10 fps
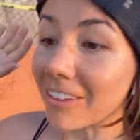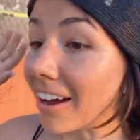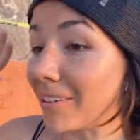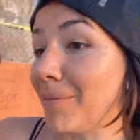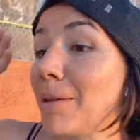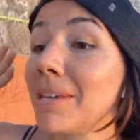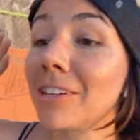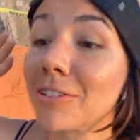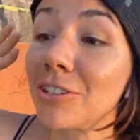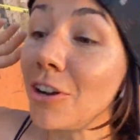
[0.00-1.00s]
thought maybe
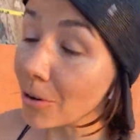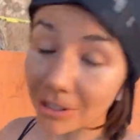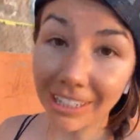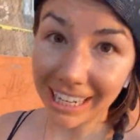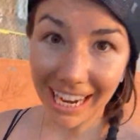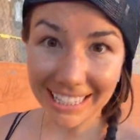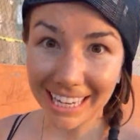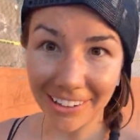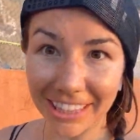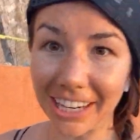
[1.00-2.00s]
there's no good
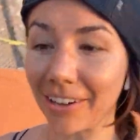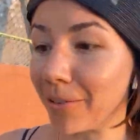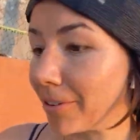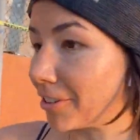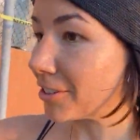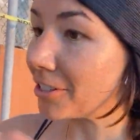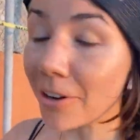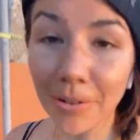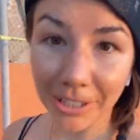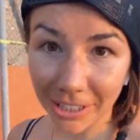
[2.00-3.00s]
guys out there or there's
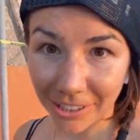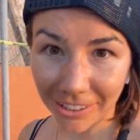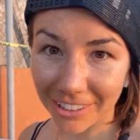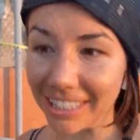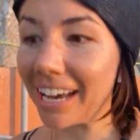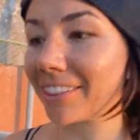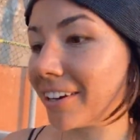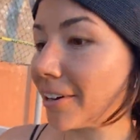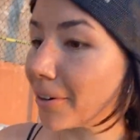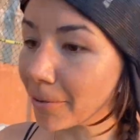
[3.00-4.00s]
no good girls out
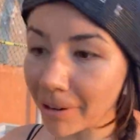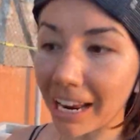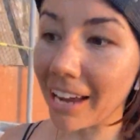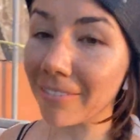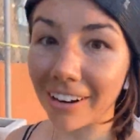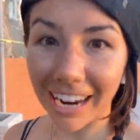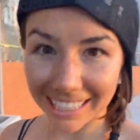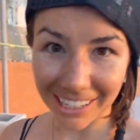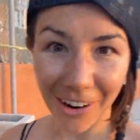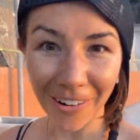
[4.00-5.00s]
there or whatever,
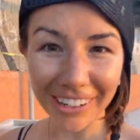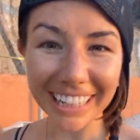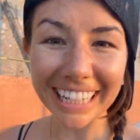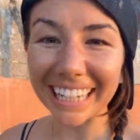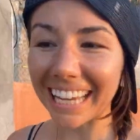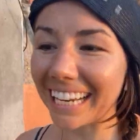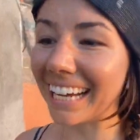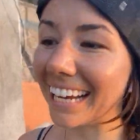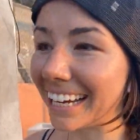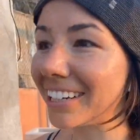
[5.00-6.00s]
I totally get
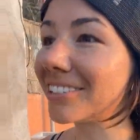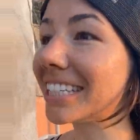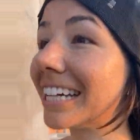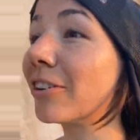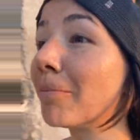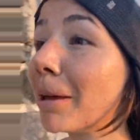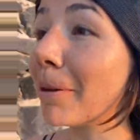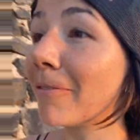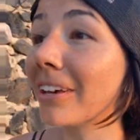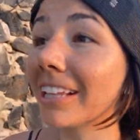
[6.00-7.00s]
it. I understand. Or
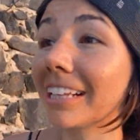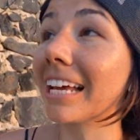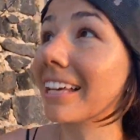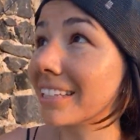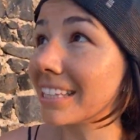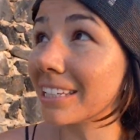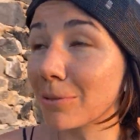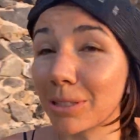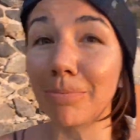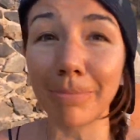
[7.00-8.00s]
maybe feeling like, because this was